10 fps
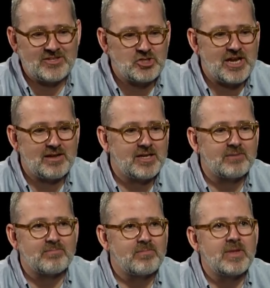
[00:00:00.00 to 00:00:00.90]
you know,
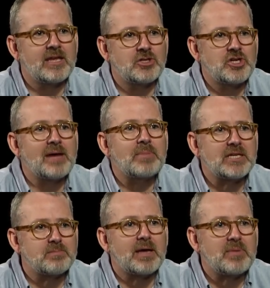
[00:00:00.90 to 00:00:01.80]

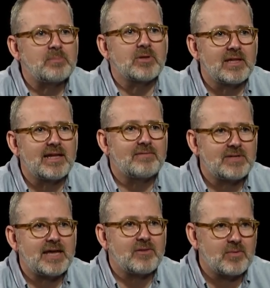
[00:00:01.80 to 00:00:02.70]
championed by people to the left
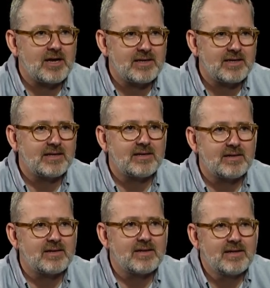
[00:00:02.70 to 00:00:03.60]
and the right. And,
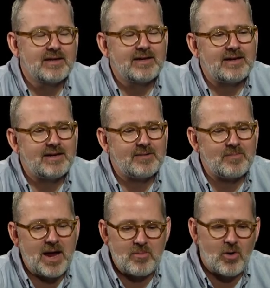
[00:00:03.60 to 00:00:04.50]
exactly. Um,
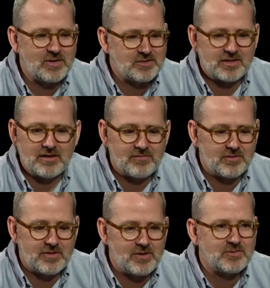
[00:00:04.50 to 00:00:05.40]
I'm always looking for
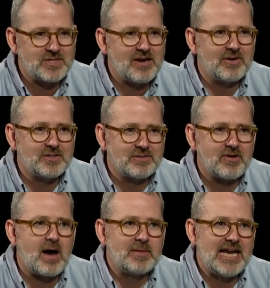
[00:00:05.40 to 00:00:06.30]
those areas of
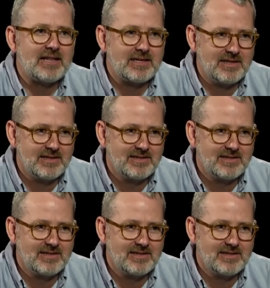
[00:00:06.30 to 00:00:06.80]
commonality.